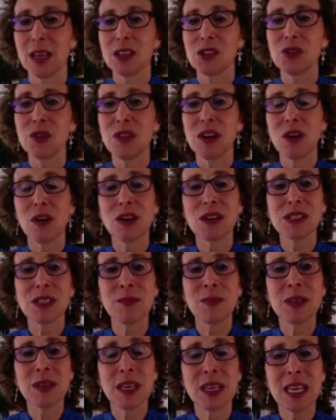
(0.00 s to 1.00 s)
So there are
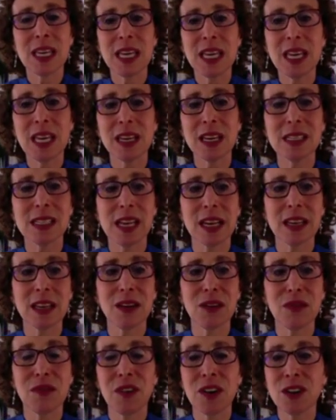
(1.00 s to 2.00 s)
some key
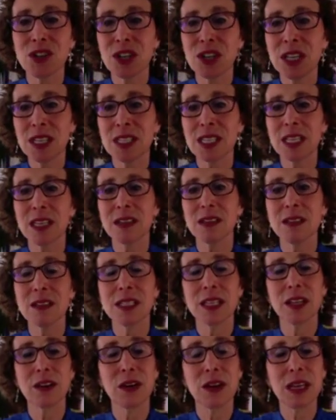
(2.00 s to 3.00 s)
executive functioning skills
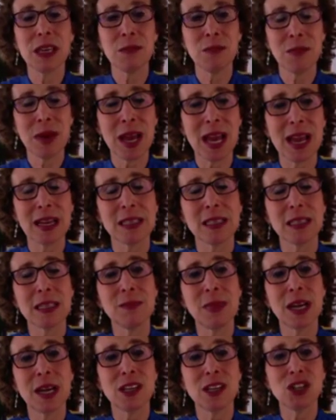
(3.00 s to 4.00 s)
that are impacted
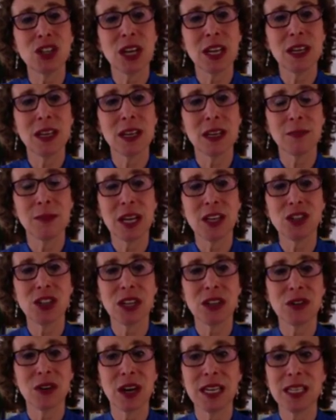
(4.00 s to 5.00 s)
by, gen- by
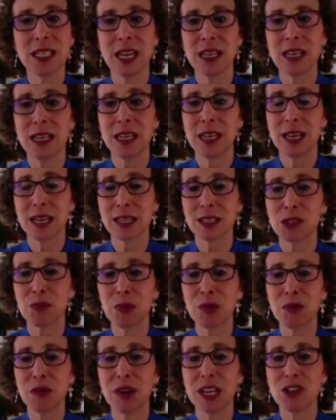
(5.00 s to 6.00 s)
gender identity
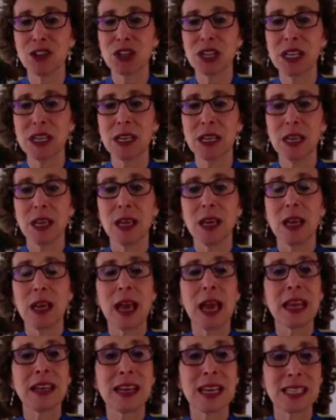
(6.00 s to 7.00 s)
exploration.
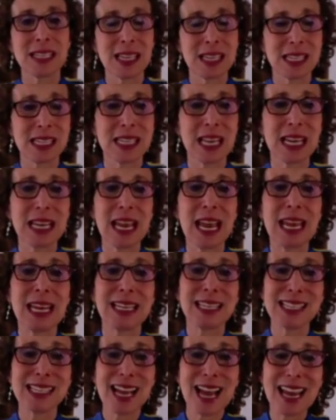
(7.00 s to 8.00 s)
And as I said,
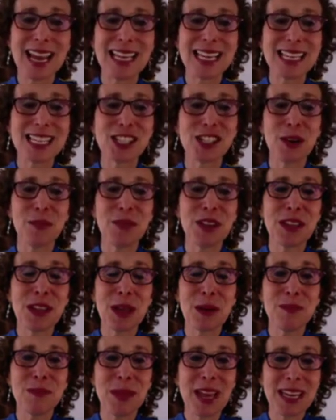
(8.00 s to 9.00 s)
anxiety is something
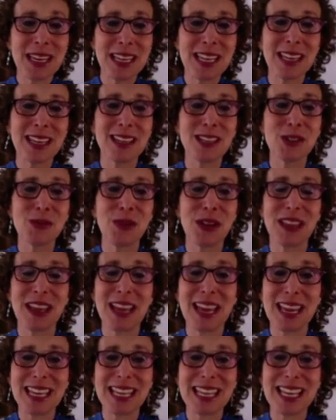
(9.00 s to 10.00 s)
that many kids with
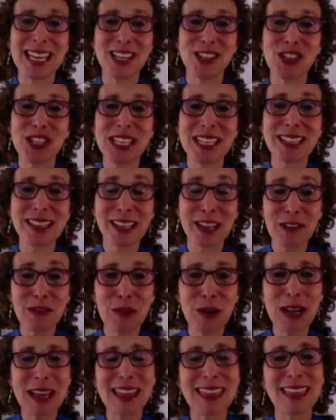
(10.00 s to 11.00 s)
ADHD live
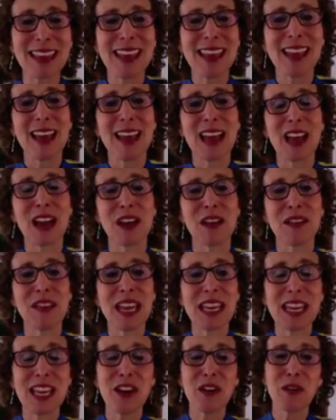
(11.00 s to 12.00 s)
with. Uh,
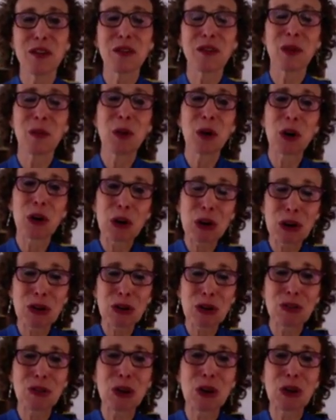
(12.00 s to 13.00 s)
they hear from er-
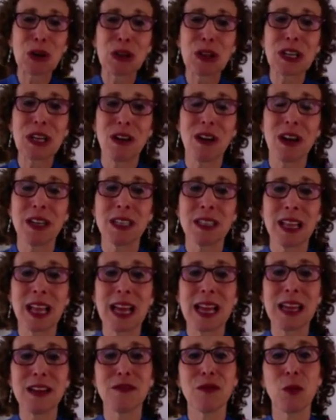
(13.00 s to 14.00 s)
early on in
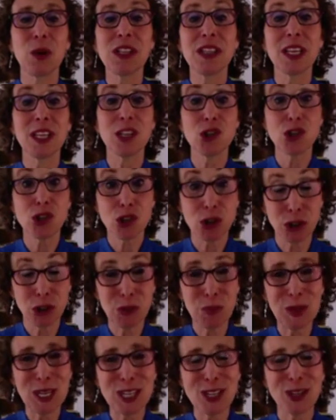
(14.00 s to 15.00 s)
life what they
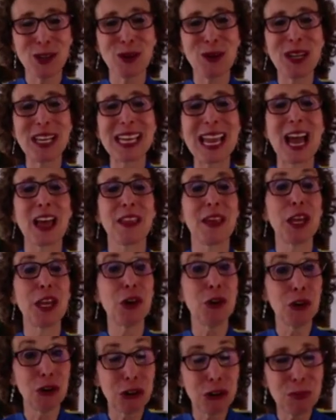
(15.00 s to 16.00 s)
should be doing, how they
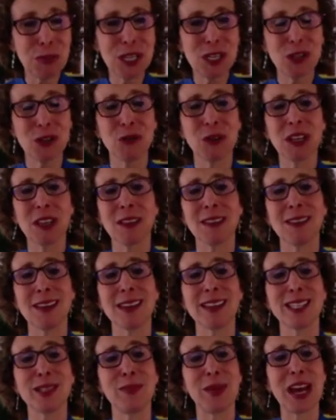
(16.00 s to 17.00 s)
could be doing
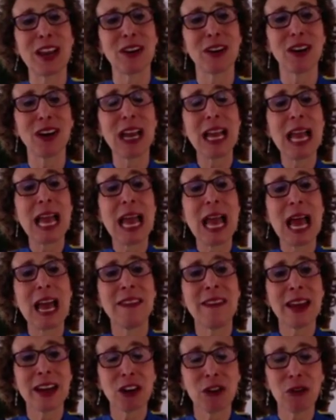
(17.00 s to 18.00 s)
things better.
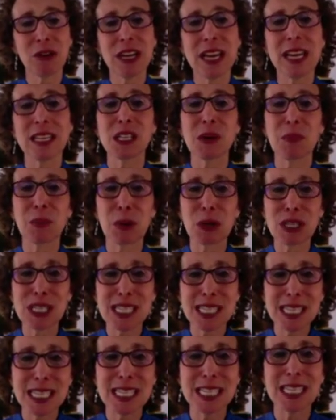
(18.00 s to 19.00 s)
And that creates a
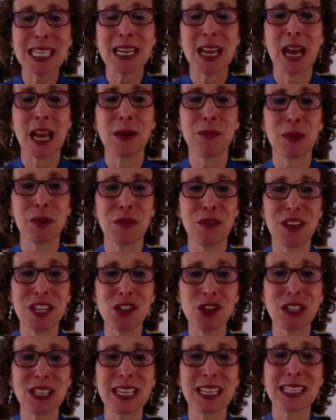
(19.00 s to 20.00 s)
persistent
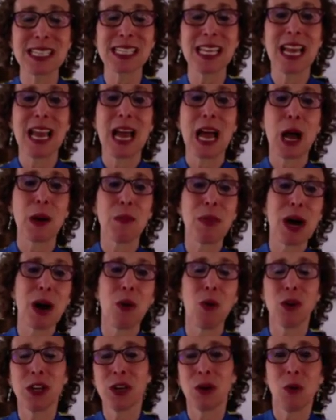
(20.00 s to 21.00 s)
hypervigilance
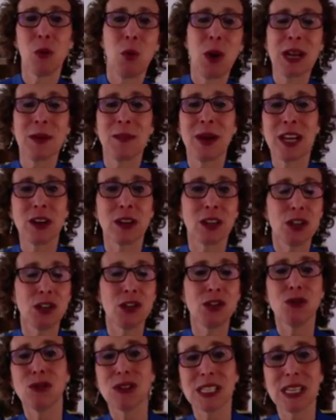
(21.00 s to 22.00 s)
about, you know, when am I going to
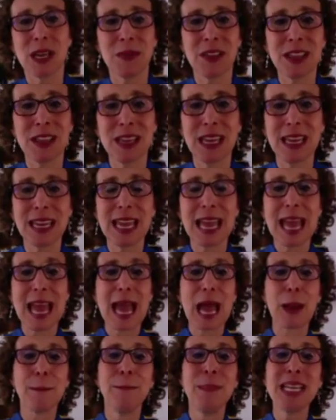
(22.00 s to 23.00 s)
do something,
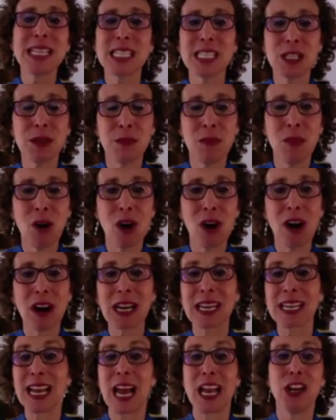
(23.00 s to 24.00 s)
I miss the
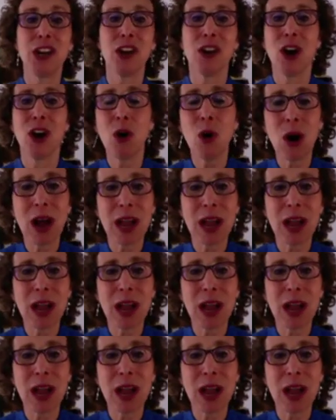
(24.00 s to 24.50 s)
mark, not know